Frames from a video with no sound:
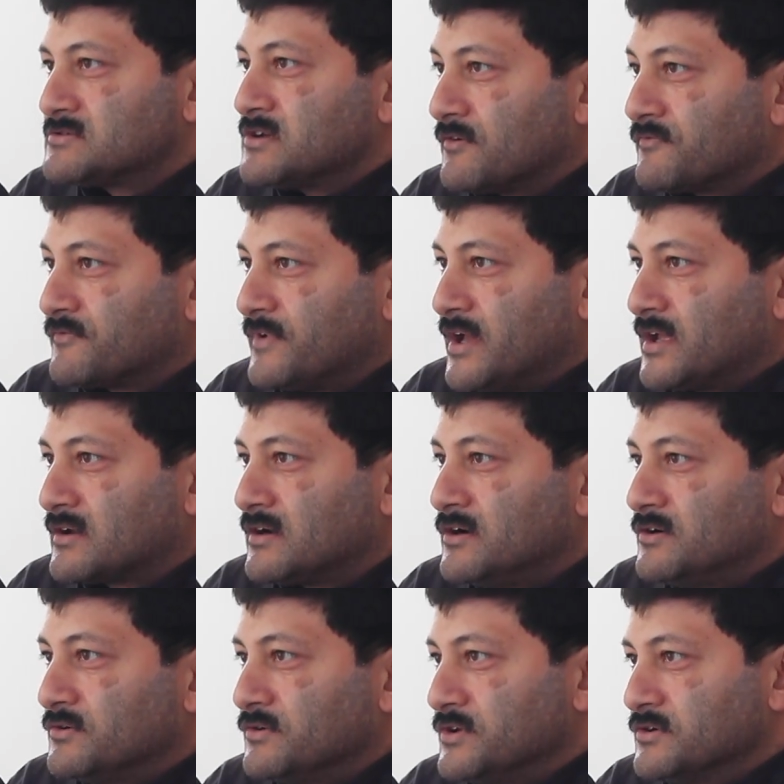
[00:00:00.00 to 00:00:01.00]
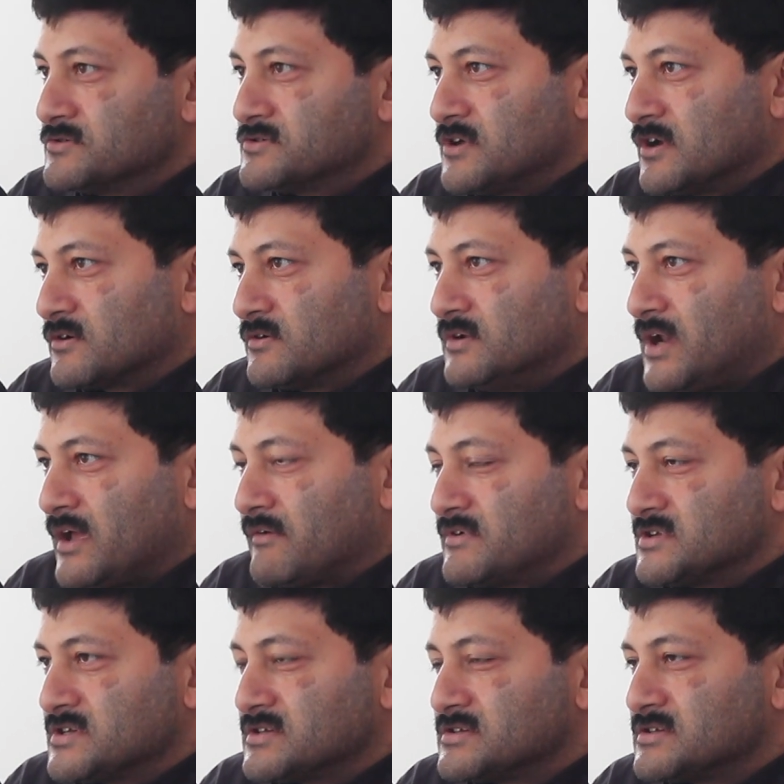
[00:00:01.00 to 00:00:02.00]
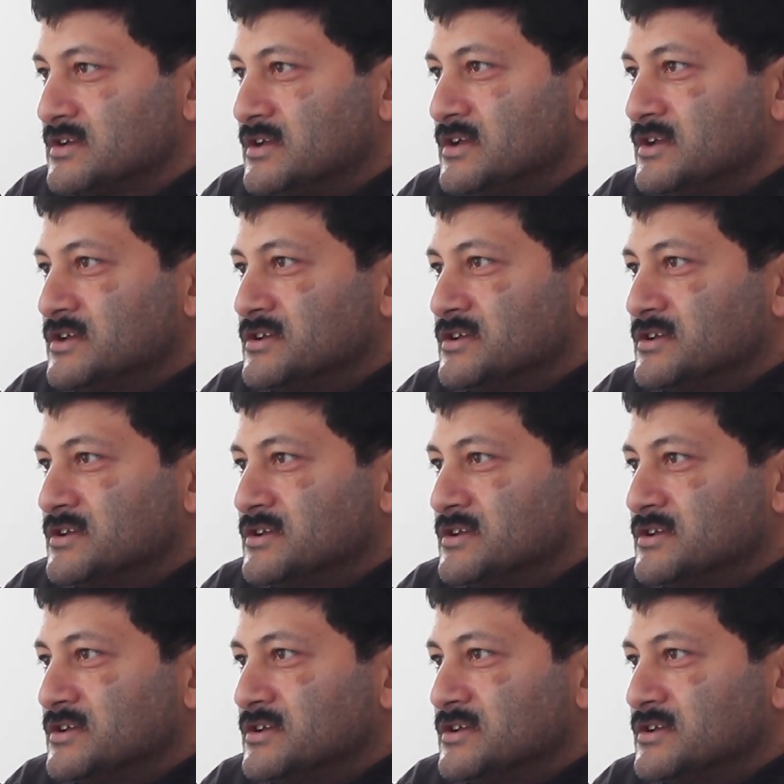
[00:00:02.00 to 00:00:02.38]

software to use your own languages.